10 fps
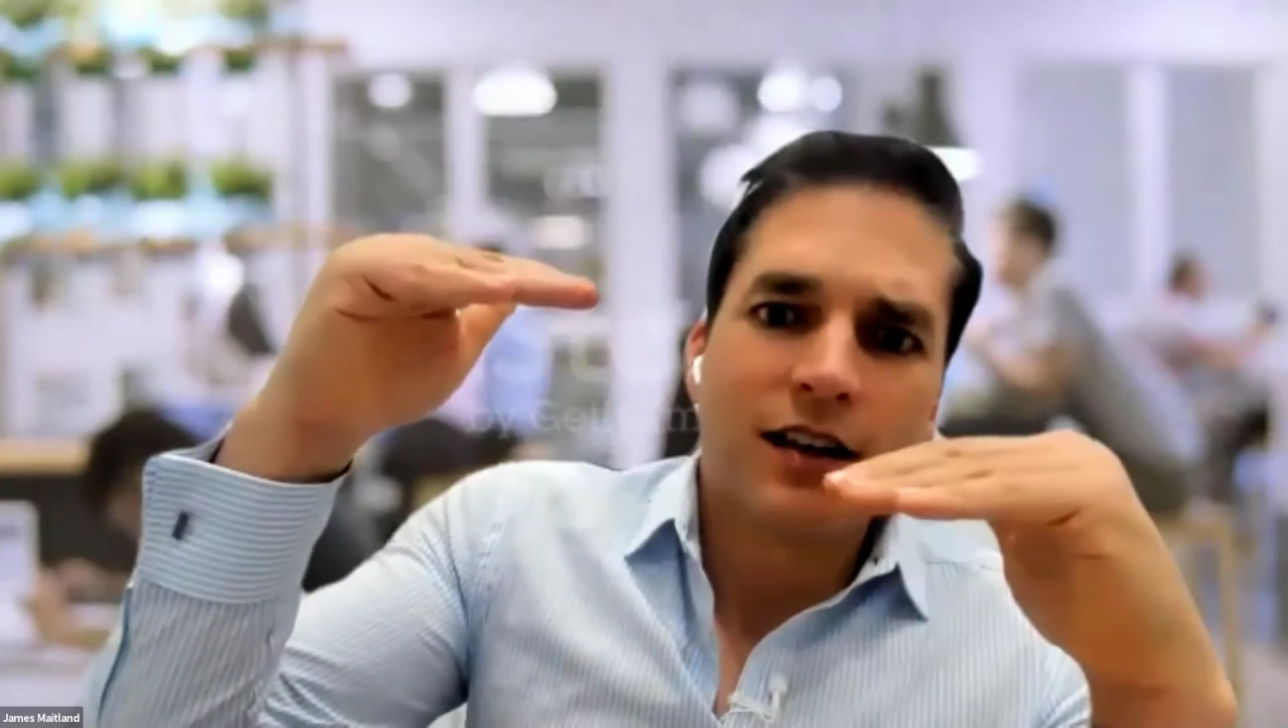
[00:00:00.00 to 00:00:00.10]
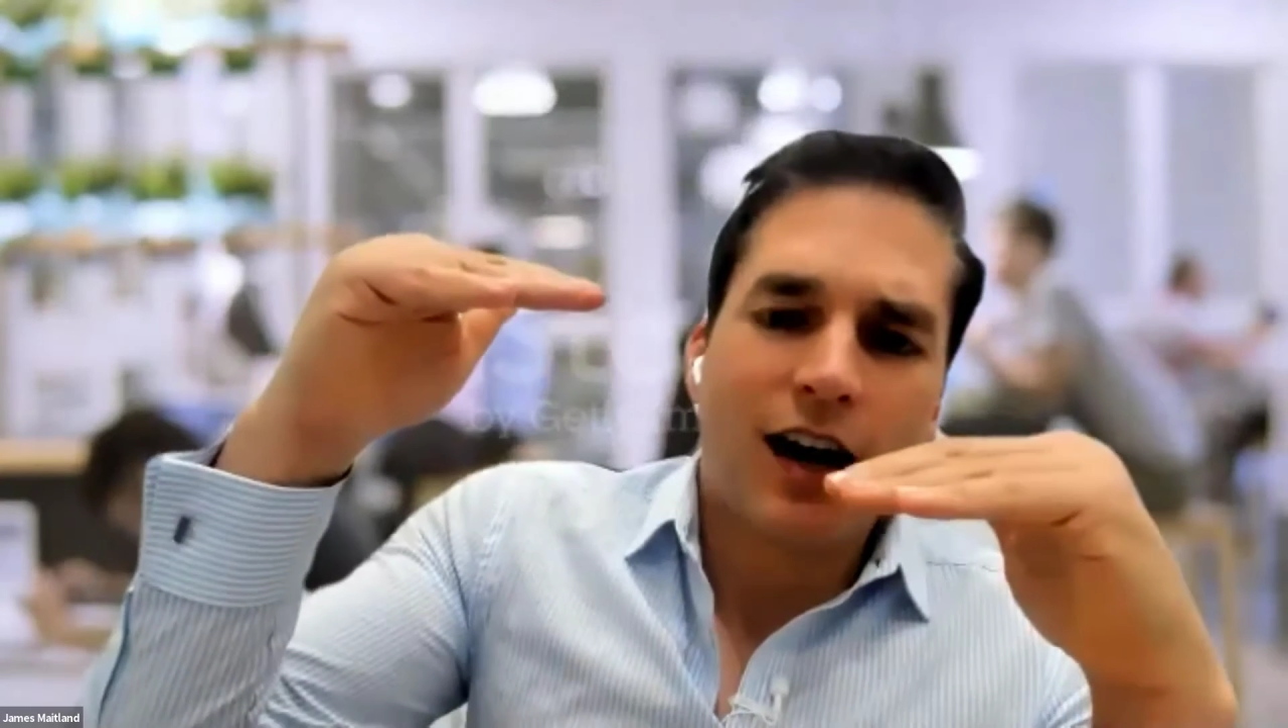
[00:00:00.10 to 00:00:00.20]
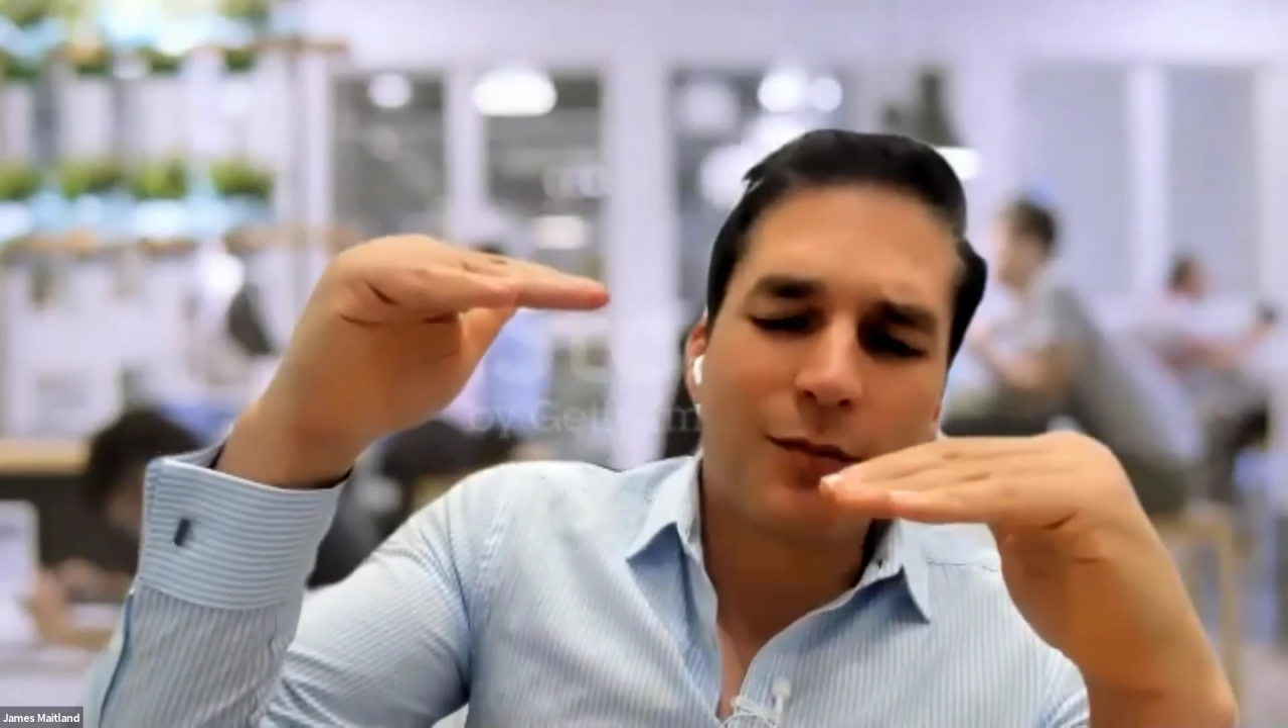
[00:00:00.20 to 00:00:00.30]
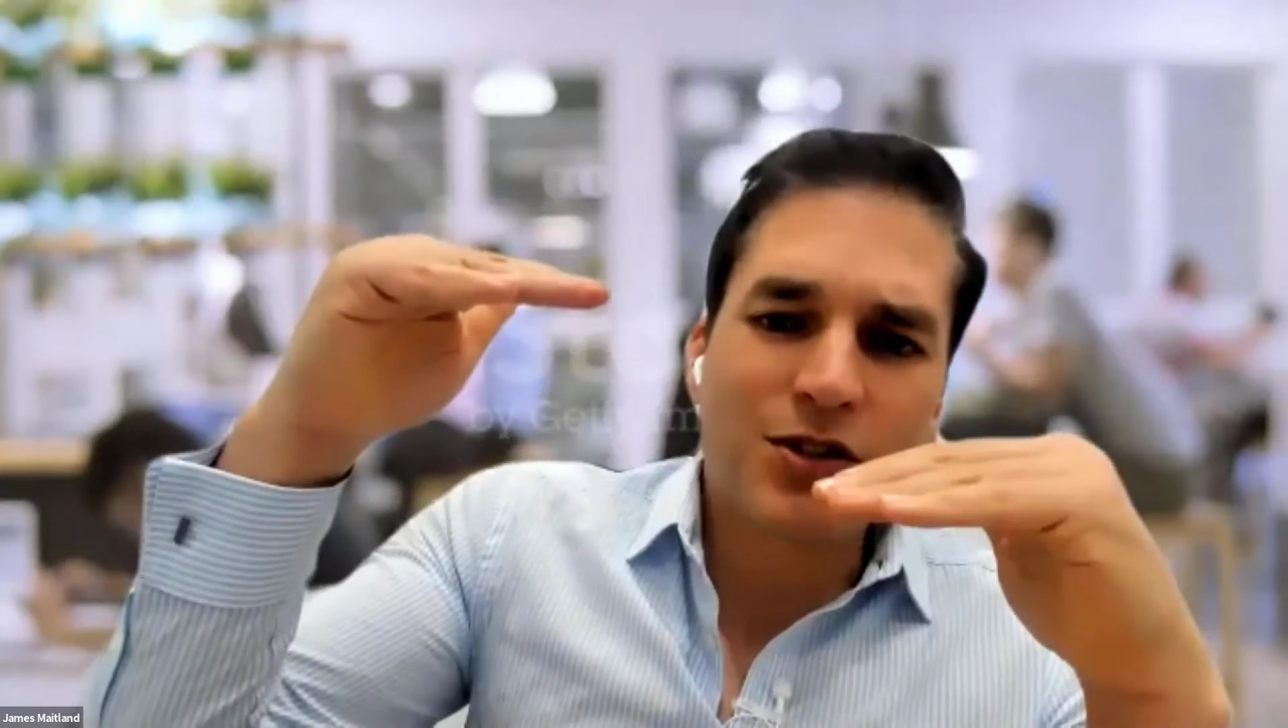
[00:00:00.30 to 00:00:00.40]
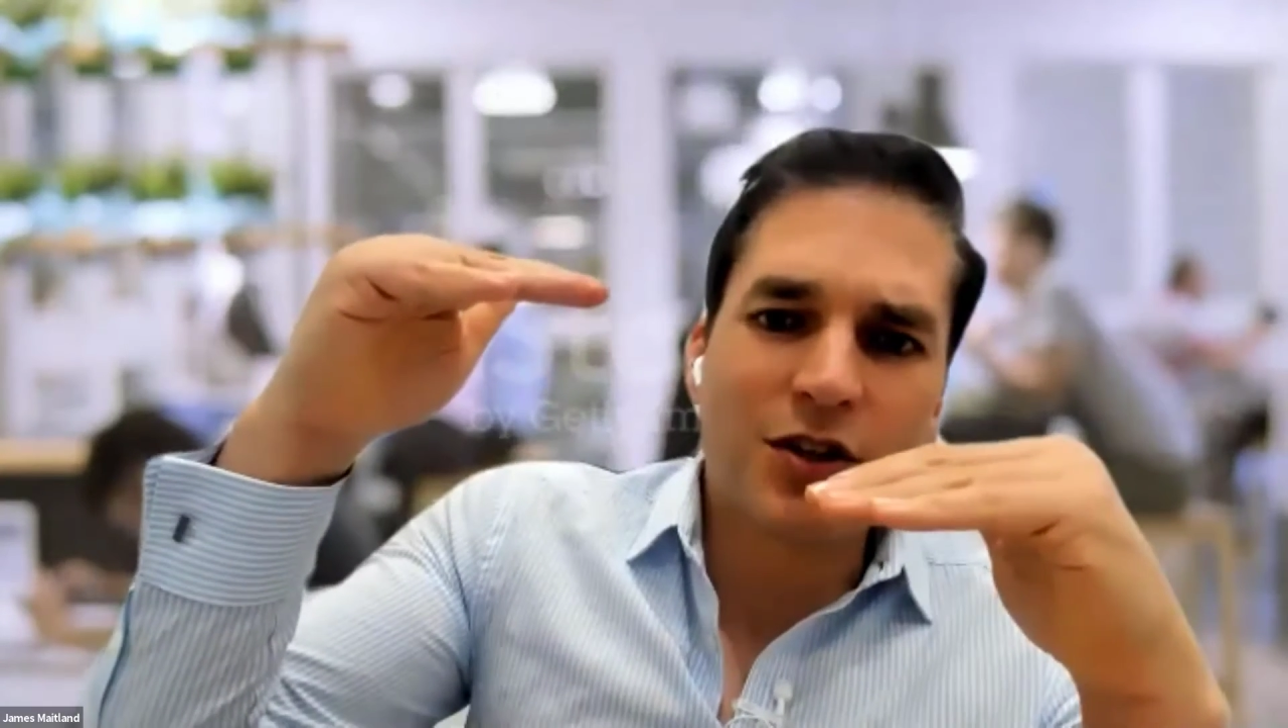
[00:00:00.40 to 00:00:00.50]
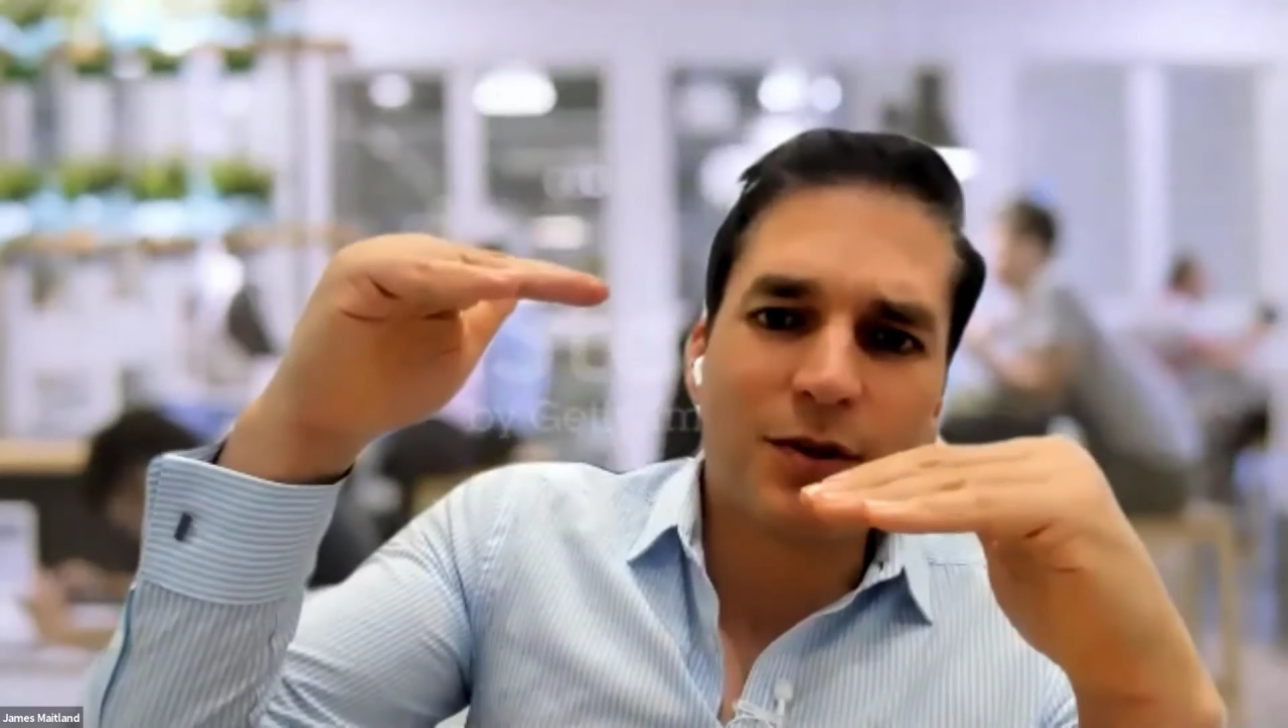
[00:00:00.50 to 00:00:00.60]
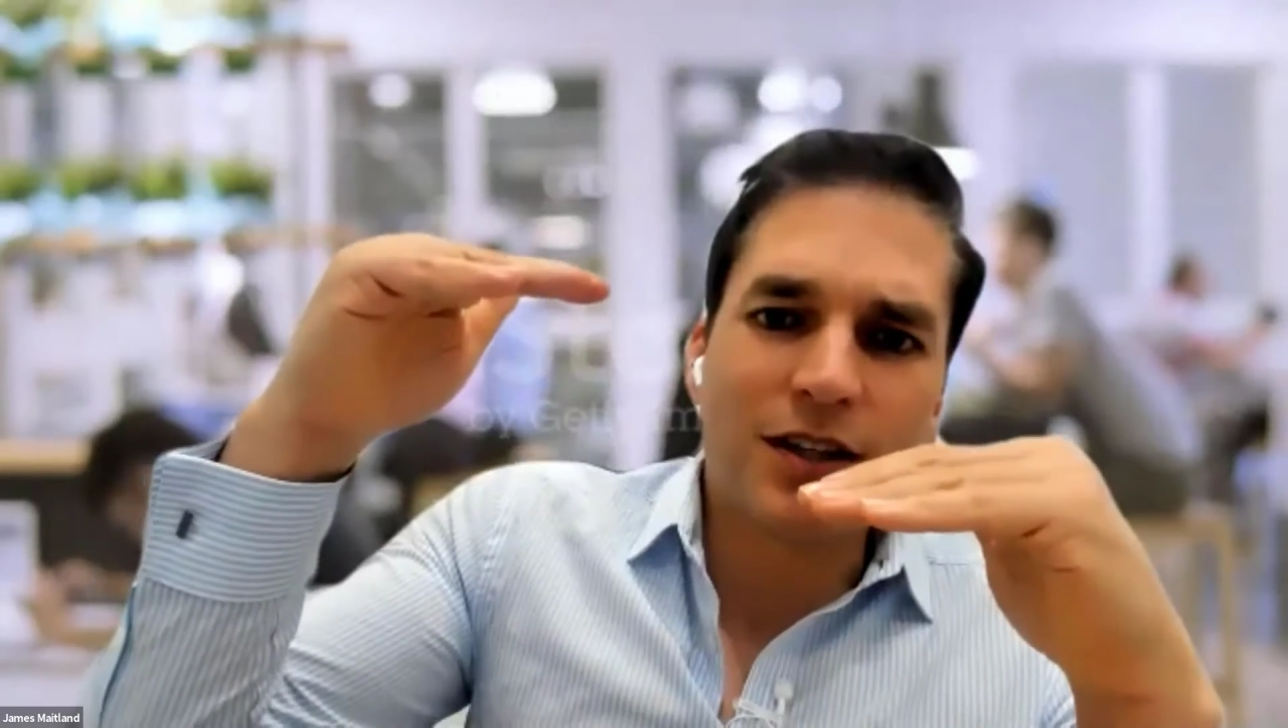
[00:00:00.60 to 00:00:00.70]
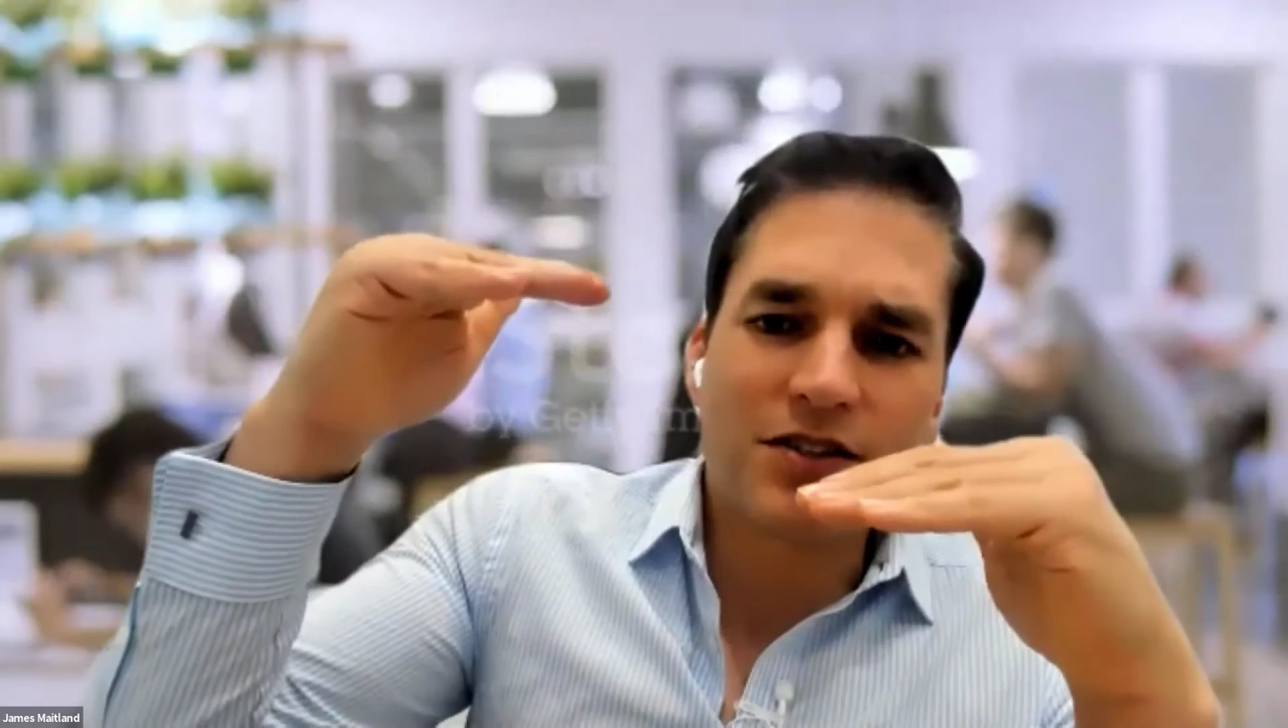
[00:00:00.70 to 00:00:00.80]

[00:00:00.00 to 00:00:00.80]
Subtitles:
I'm assuming